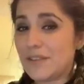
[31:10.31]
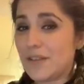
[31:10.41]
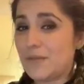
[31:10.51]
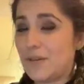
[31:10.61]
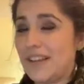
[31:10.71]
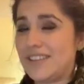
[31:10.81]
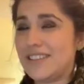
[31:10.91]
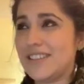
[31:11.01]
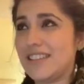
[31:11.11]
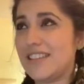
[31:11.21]
Well, that
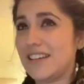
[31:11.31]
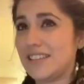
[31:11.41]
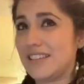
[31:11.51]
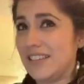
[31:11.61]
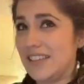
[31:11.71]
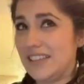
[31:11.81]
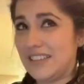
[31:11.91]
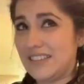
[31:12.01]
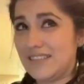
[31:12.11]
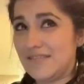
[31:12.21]
just, like, escalated
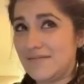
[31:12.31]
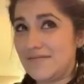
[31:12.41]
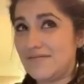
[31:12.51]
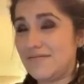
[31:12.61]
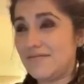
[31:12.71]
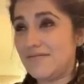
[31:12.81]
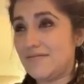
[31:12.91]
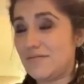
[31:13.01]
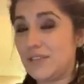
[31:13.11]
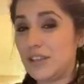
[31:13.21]

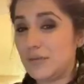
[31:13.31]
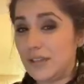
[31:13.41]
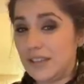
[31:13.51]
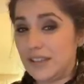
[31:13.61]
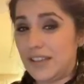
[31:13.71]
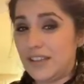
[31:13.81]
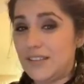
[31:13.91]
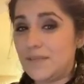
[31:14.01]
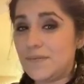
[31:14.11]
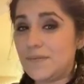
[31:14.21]
really quickly.
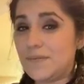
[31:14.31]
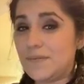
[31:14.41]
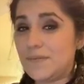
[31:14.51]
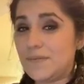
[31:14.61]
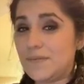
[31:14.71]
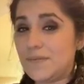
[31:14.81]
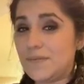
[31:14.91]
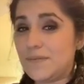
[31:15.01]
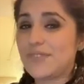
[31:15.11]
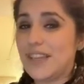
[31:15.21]

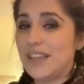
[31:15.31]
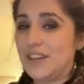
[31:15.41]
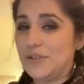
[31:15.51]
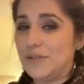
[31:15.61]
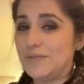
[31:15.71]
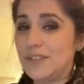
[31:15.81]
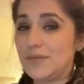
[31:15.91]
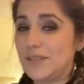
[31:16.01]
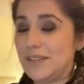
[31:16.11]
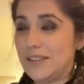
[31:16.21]
I know, I'm just
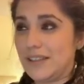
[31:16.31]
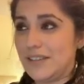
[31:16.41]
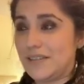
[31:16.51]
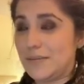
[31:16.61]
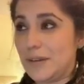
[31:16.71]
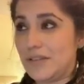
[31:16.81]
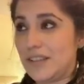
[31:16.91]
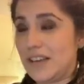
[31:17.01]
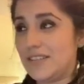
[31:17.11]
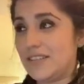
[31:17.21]
really scared about
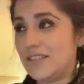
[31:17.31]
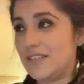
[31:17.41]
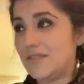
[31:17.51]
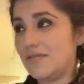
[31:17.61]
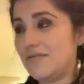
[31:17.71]
that, you know.